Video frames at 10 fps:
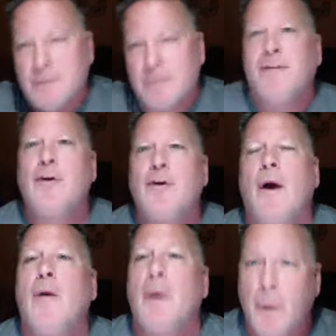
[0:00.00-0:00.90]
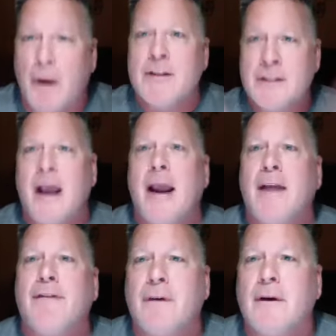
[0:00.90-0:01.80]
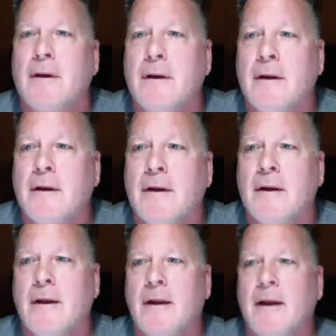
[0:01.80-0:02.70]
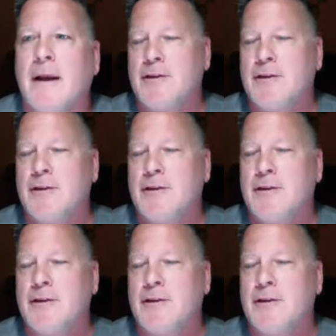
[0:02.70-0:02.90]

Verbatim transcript: flew to Wyoming where it's safe, and